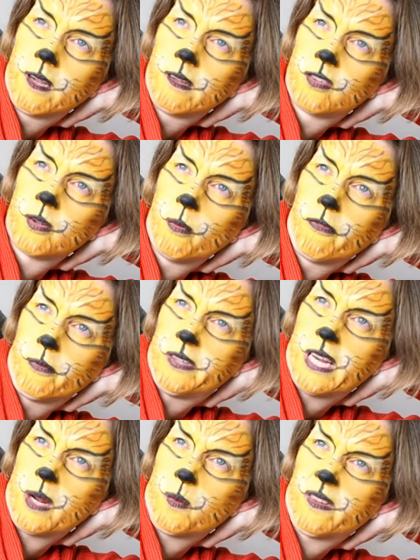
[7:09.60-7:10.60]
Some of them
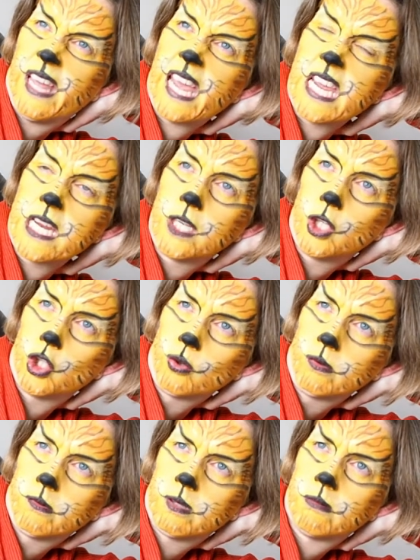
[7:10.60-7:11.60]
said it was
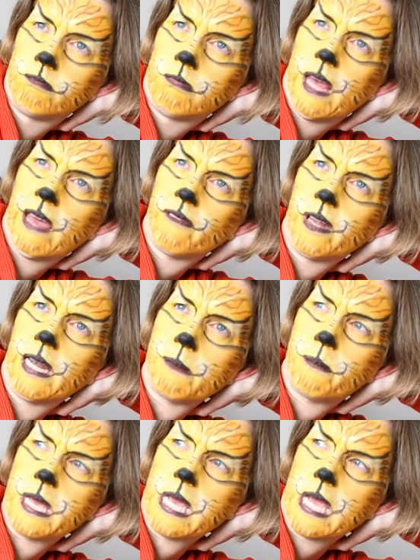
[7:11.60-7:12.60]
angels, heavenly
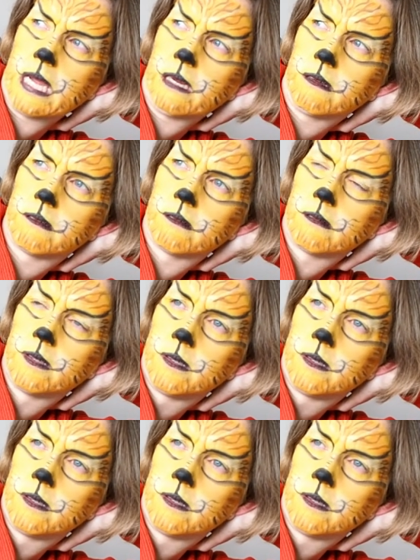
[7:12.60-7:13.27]
beings.